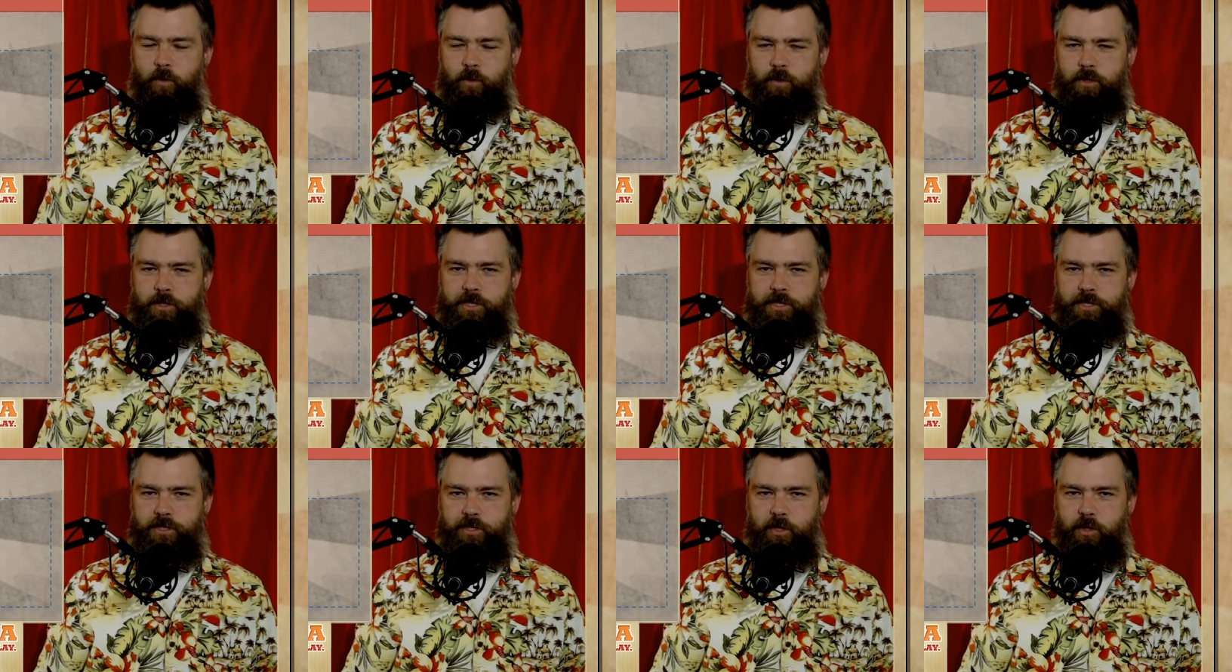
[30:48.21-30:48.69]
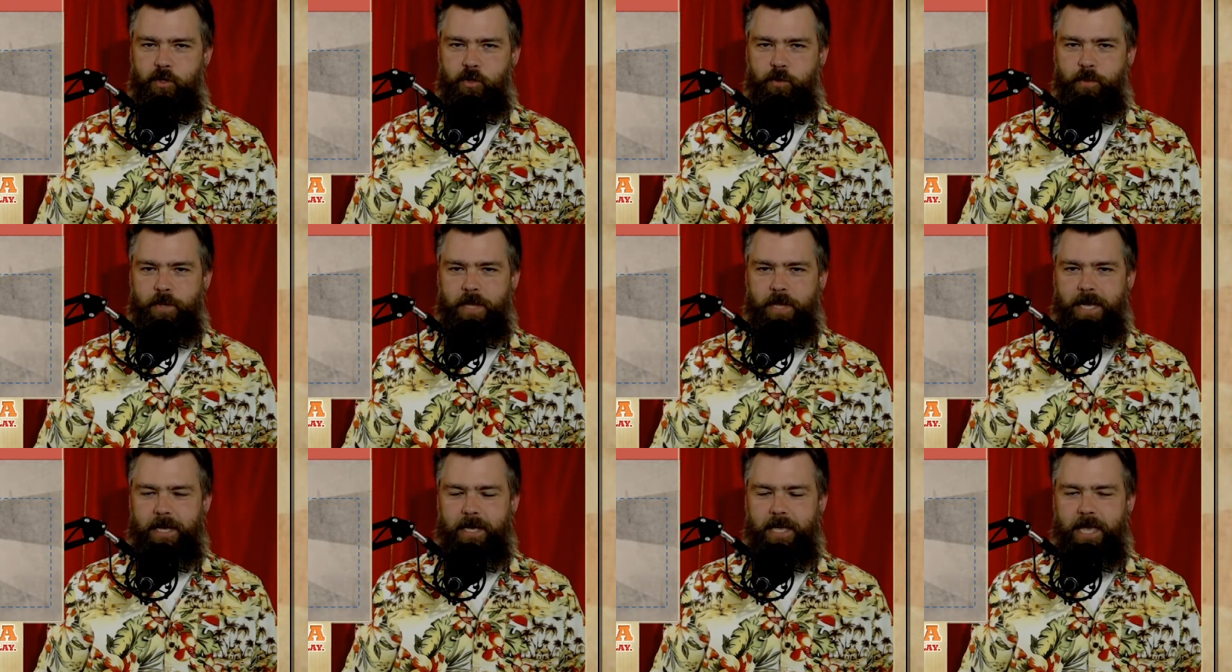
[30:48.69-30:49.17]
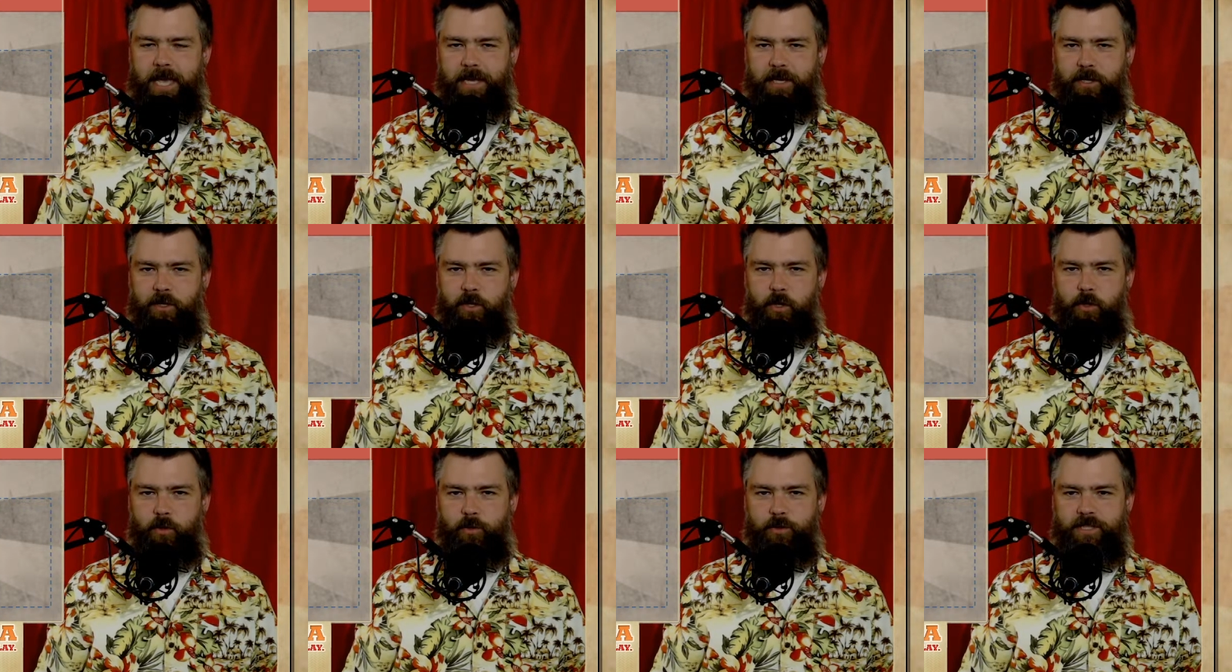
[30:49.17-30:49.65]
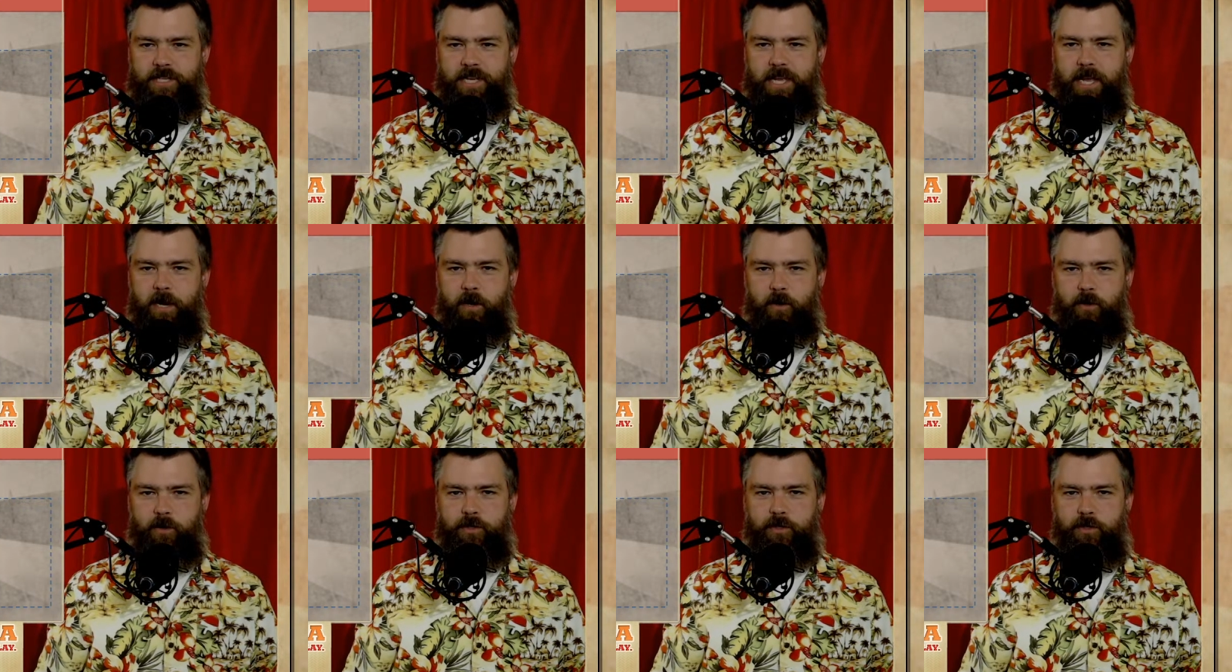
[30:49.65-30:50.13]
Orange is the New Black had those
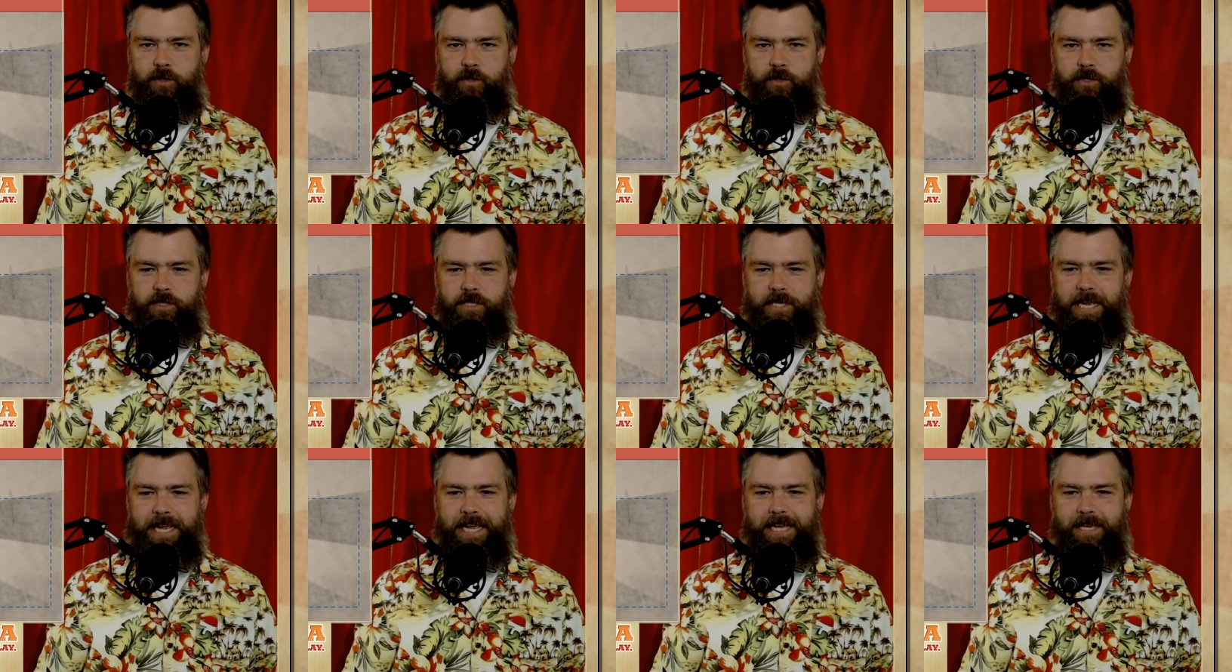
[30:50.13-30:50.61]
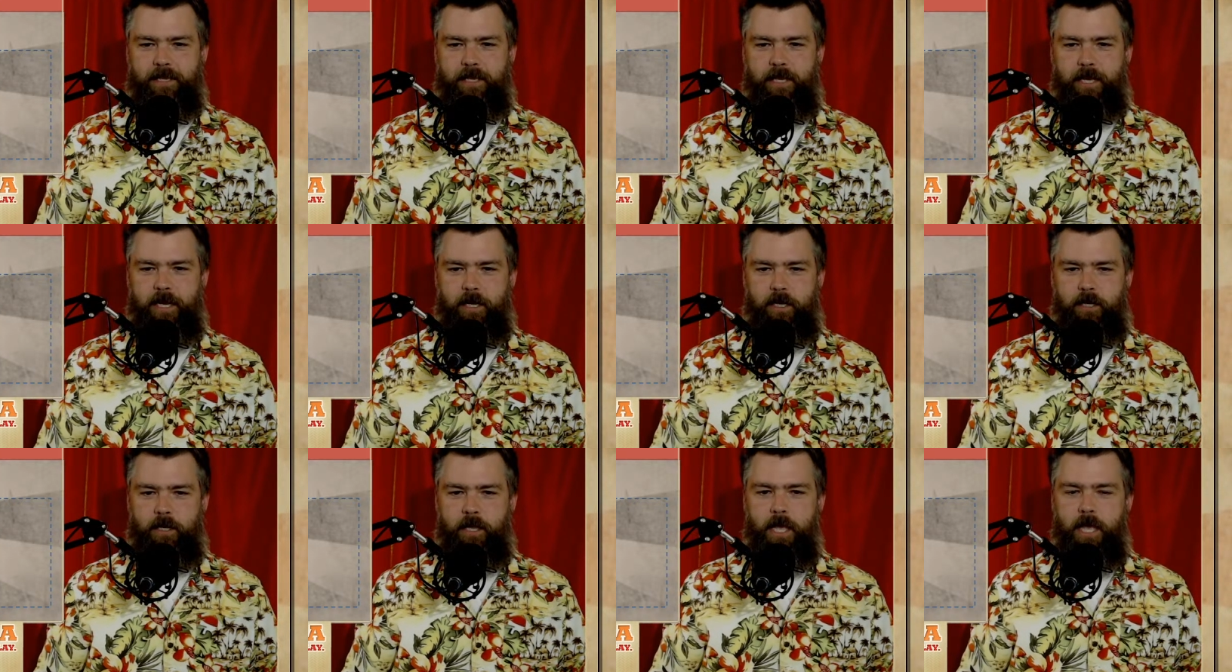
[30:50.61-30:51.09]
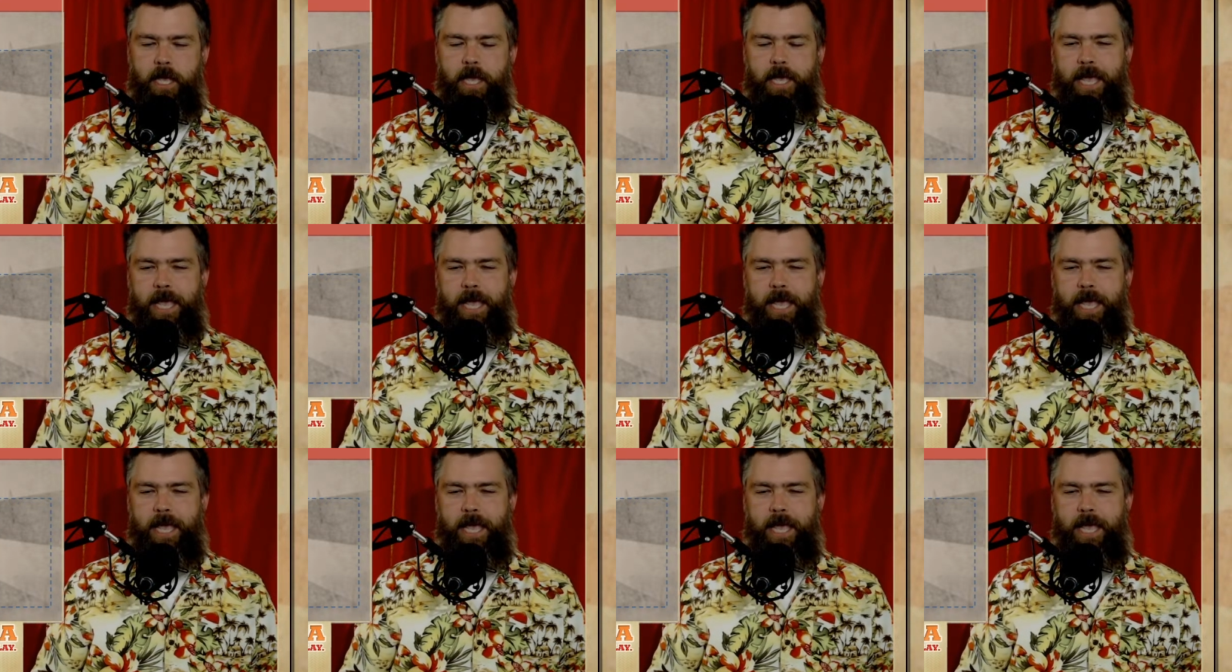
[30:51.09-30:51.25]
characters in there.